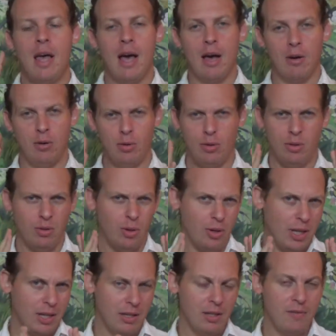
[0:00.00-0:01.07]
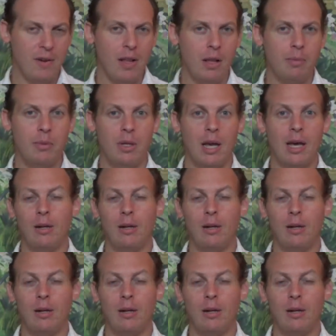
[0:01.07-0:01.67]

how to get it developed.